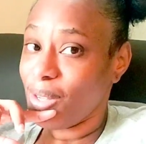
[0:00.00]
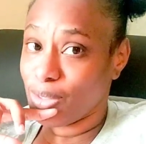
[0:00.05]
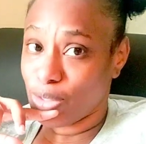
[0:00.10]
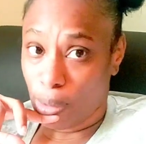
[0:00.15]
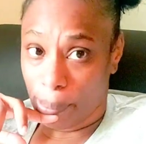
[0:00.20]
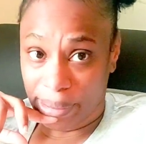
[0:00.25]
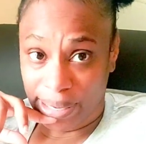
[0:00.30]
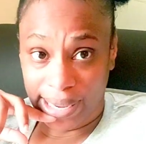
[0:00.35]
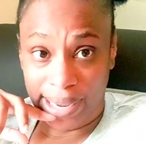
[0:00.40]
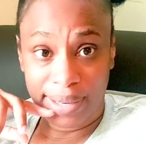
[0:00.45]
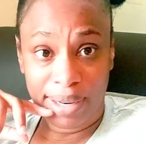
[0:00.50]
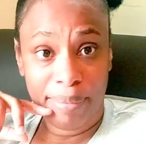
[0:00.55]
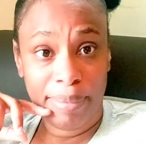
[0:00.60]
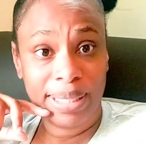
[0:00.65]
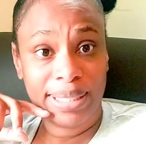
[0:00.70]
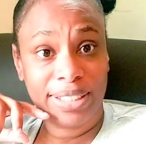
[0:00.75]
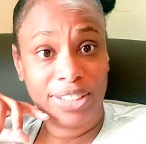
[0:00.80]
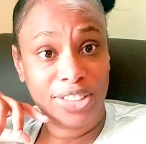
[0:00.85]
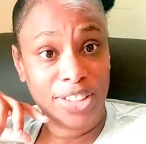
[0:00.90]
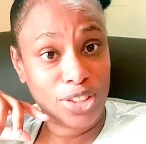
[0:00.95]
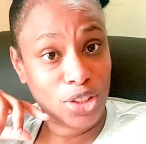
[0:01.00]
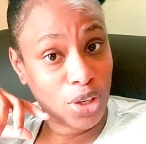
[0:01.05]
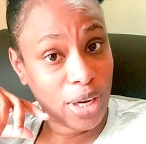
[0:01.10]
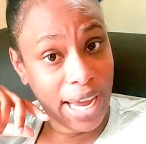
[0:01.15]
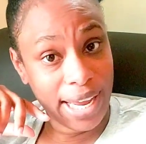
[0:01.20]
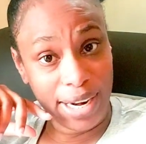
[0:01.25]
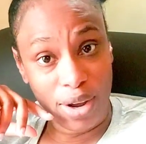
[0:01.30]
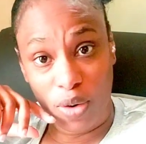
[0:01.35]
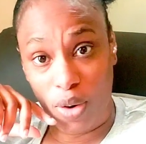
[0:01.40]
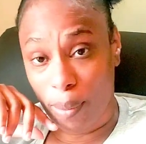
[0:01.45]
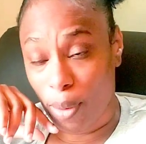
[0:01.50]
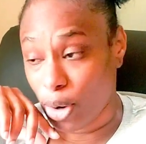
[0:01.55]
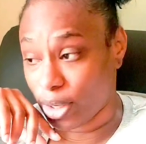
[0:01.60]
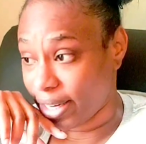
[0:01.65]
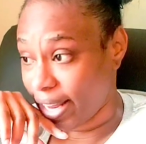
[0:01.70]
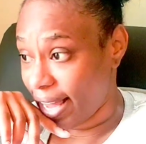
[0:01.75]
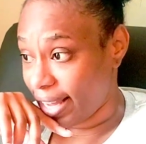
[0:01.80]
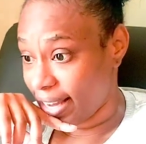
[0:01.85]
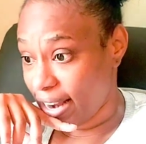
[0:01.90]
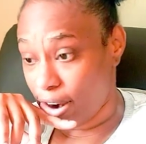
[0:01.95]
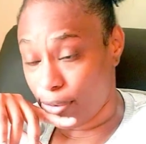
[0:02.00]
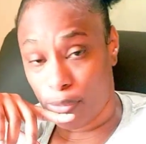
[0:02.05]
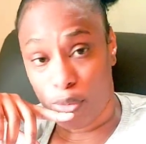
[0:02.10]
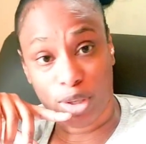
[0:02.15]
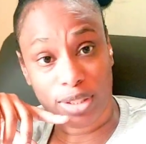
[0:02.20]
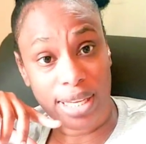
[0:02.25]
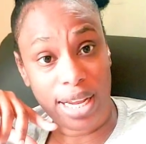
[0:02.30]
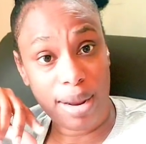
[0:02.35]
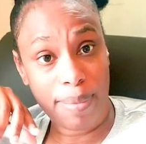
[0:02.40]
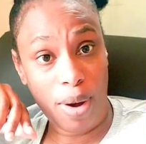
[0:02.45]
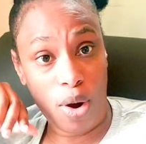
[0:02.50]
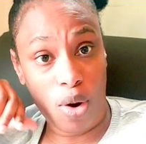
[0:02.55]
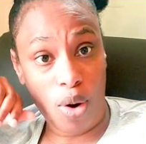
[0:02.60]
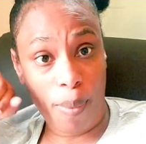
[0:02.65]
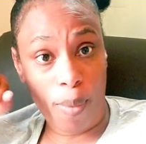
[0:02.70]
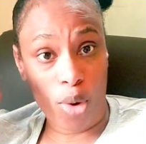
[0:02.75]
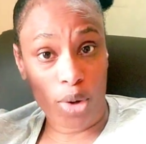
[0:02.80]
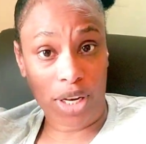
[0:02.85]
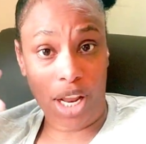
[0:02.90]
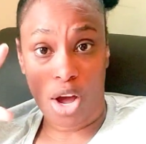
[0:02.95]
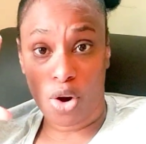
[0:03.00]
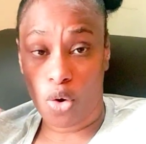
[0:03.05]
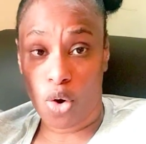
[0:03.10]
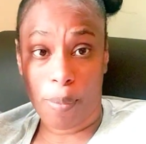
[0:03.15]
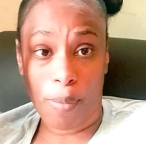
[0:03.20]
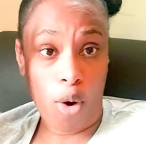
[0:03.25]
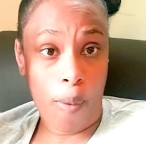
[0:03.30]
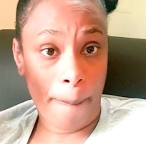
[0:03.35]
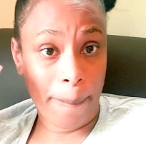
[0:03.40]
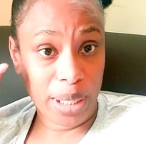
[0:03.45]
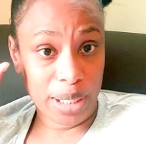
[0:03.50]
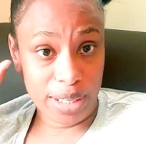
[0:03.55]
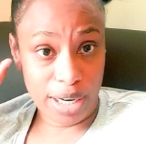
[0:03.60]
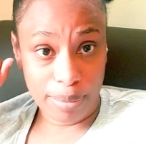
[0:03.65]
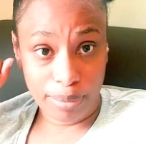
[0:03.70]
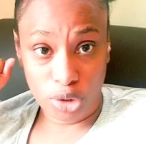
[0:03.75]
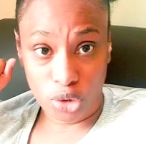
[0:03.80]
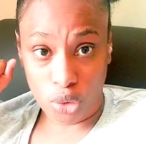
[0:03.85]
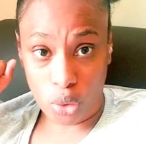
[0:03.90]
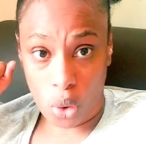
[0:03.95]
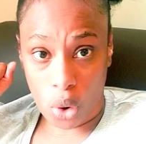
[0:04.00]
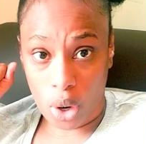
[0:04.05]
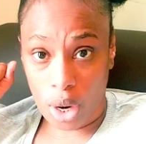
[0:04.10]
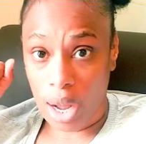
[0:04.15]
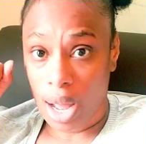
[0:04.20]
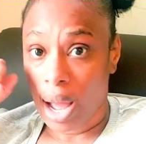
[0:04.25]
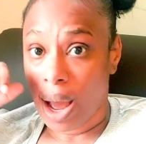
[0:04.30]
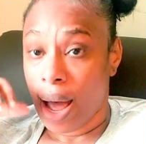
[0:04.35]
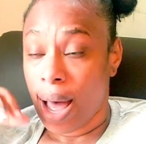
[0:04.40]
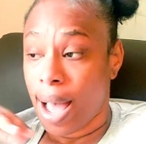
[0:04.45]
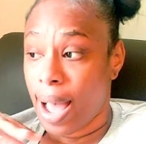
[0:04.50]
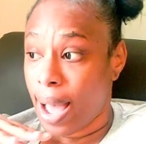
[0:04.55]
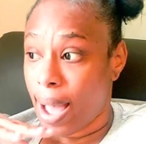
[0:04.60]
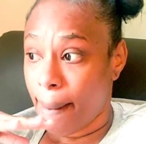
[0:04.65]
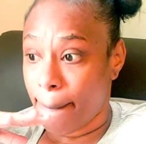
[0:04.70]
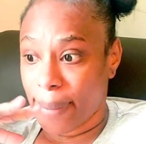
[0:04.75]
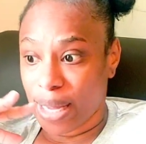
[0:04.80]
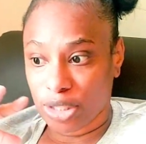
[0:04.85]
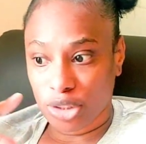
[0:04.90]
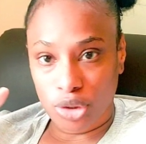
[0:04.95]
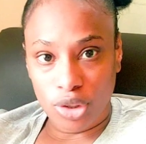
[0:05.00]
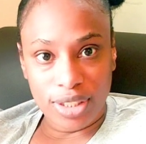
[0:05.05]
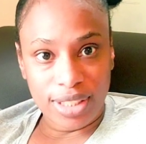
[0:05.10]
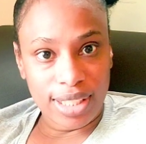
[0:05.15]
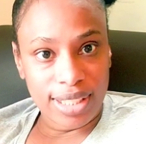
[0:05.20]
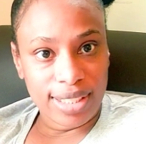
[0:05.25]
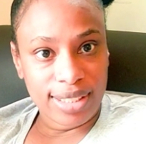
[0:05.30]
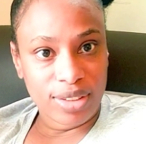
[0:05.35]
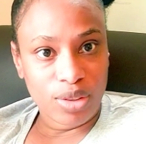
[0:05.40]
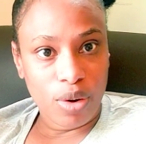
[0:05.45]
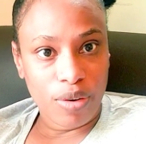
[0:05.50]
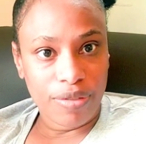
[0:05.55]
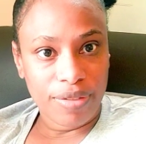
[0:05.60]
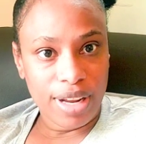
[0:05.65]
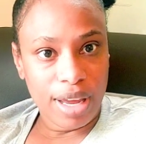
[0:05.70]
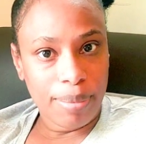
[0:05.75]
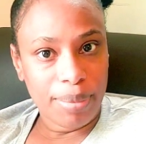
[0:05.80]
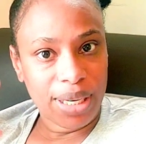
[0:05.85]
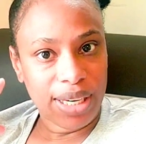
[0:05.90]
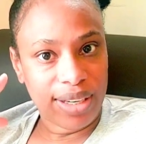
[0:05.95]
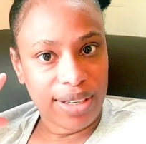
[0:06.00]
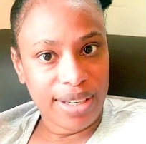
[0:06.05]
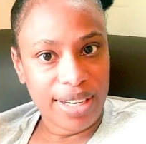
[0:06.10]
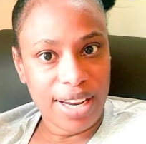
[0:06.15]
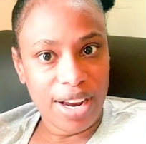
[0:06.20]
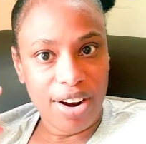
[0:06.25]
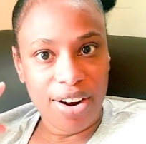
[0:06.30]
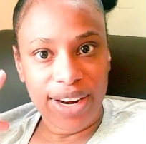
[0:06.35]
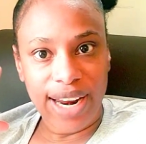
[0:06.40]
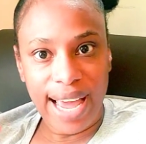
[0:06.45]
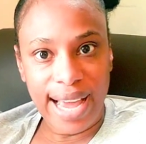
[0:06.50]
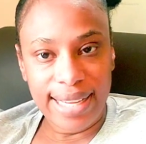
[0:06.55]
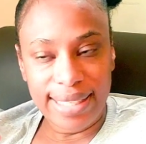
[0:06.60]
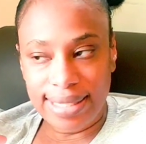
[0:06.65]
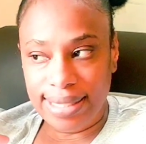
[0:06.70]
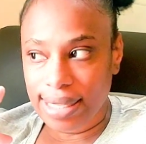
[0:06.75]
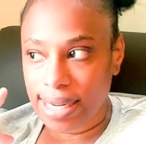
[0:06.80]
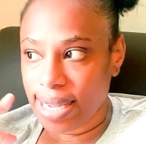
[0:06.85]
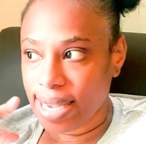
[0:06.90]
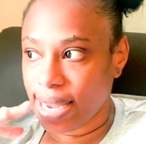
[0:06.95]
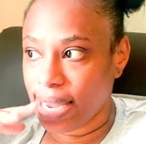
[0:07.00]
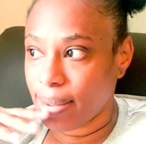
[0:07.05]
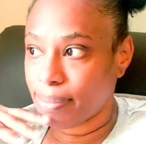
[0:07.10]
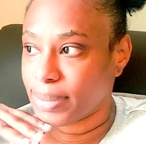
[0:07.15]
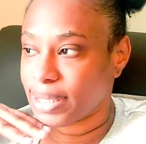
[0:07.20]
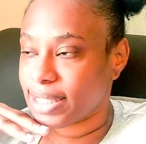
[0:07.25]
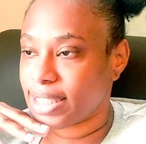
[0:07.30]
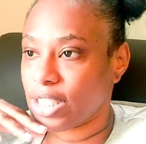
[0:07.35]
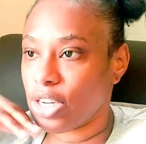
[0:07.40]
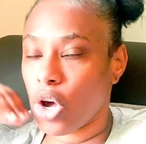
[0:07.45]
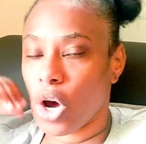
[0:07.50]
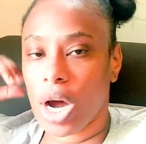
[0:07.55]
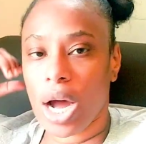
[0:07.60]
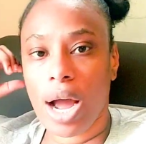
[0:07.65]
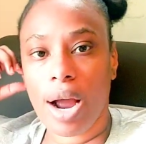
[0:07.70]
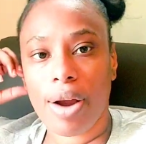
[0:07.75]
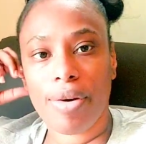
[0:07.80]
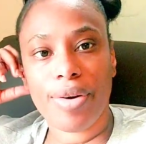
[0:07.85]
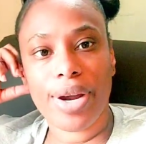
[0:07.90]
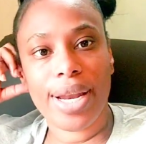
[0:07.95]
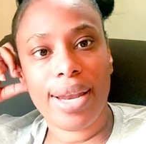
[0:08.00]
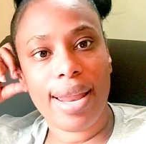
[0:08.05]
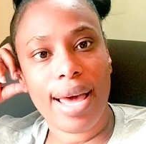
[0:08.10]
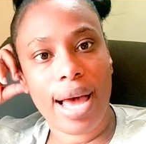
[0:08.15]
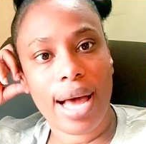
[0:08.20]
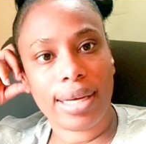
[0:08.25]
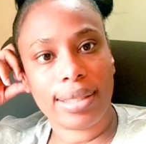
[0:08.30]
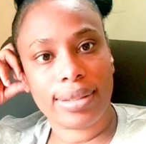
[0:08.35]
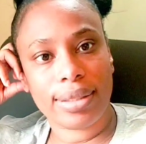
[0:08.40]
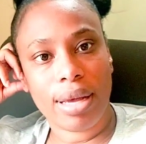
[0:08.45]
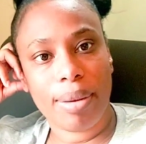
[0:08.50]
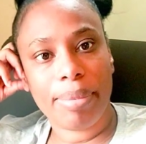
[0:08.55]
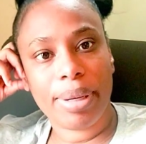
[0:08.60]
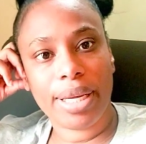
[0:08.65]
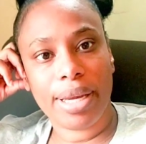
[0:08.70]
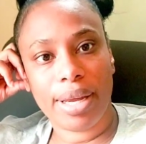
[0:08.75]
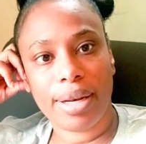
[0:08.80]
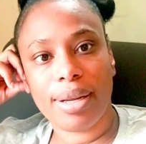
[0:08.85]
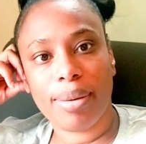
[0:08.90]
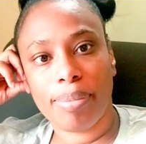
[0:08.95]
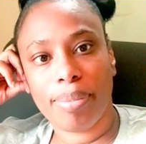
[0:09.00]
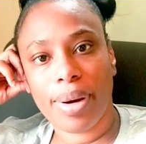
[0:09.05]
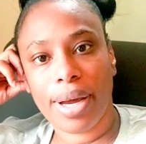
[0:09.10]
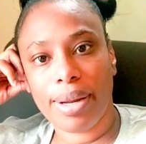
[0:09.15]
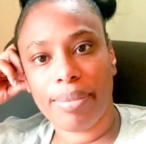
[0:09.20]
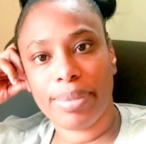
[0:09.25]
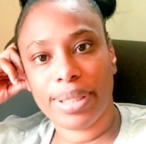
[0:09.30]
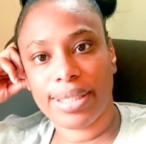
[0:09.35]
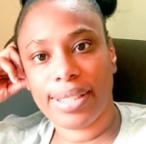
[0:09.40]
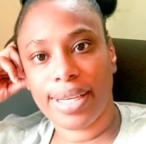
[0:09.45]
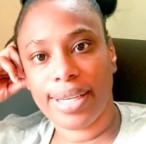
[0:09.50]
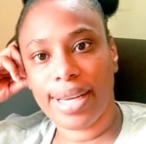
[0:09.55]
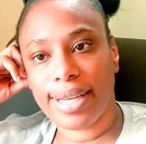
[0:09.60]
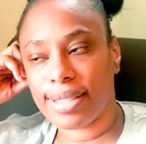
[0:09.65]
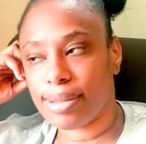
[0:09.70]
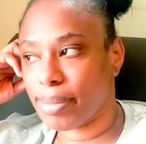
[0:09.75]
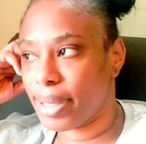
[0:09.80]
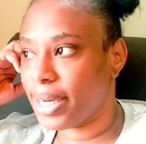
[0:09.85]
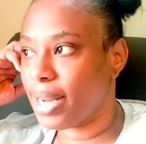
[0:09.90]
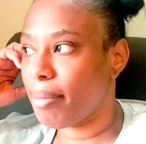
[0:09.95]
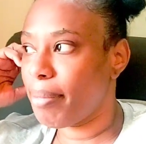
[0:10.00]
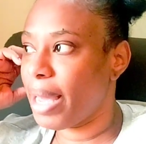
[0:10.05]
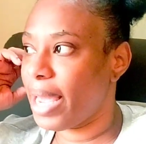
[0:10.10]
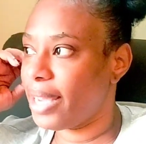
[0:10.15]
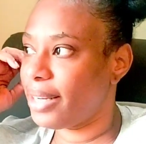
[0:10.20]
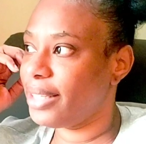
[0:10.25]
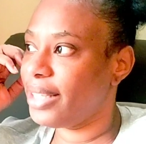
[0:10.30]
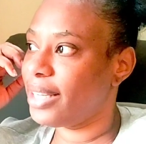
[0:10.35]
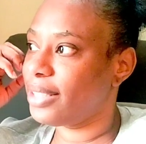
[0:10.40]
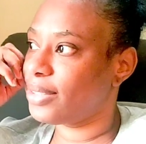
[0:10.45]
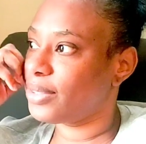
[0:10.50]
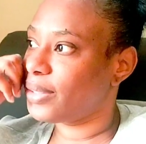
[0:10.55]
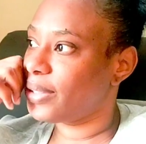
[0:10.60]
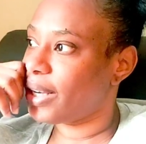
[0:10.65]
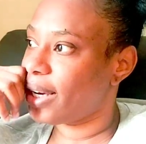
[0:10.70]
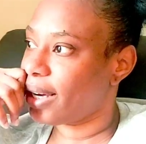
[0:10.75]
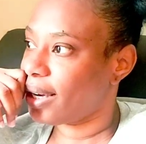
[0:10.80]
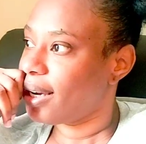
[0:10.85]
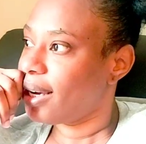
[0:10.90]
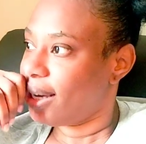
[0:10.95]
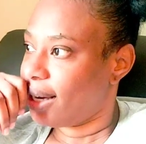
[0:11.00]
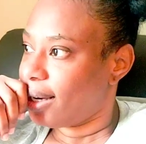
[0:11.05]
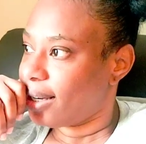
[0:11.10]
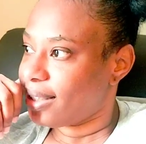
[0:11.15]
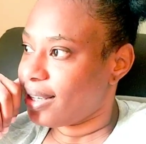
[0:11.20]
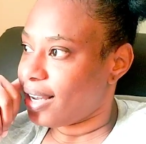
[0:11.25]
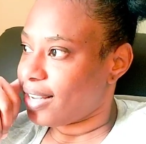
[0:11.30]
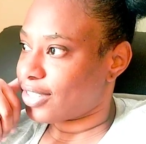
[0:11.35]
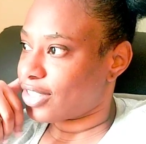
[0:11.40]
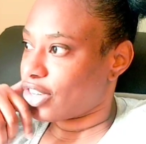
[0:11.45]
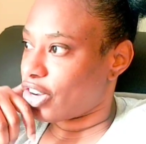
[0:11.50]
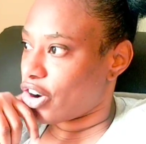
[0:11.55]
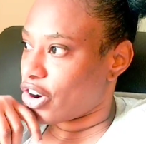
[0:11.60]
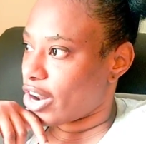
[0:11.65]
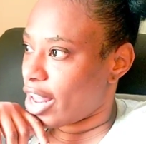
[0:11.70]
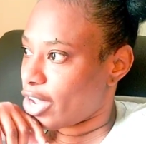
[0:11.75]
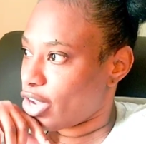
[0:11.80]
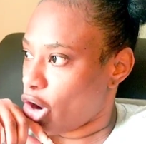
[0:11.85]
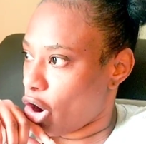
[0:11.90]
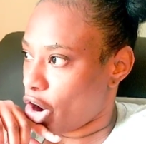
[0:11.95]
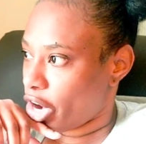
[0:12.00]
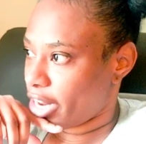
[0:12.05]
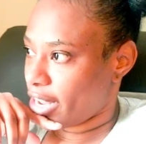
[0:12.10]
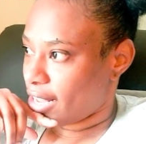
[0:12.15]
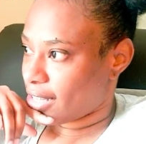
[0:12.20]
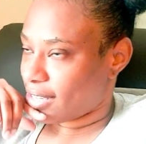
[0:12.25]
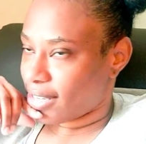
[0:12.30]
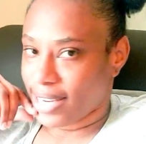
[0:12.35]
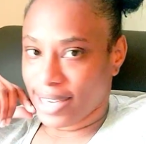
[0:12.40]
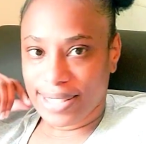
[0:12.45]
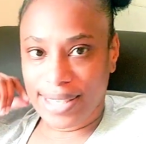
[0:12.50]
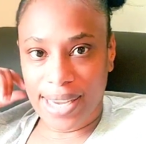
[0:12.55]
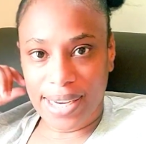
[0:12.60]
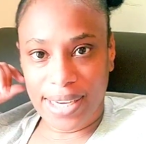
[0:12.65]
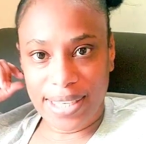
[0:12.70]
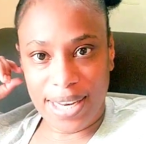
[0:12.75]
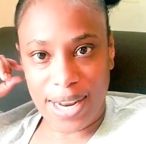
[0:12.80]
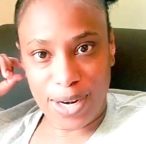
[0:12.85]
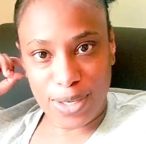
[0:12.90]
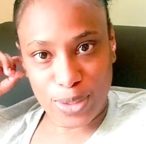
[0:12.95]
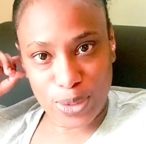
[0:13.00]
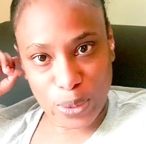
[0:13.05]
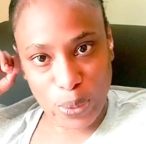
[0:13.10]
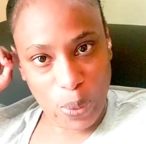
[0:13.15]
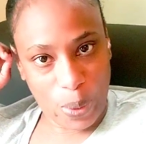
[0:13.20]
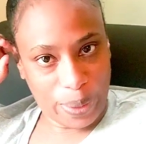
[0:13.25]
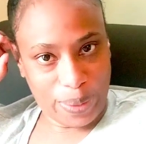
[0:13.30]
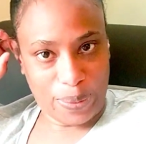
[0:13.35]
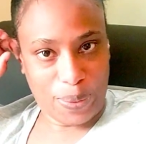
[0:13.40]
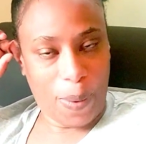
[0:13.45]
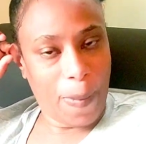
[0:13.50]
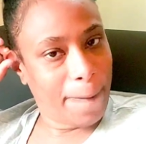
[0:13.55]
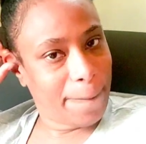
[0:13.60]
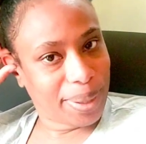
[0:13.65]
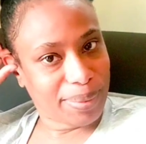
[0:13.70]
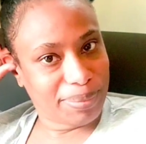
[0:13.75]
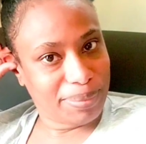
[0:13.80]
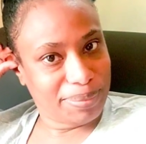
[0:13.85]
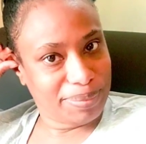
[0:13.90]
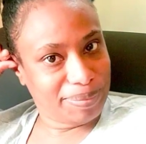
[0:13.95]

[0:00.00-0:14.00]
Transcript: So I get the message, so kind of come out of here, most of them come out and come open them trunk and make sure so they stuff them in there nicely. Him sit down and relax, and me get the point. Me say, yes man, I'm my idea today. Yes girl, you're idea today. Take it and soak it up.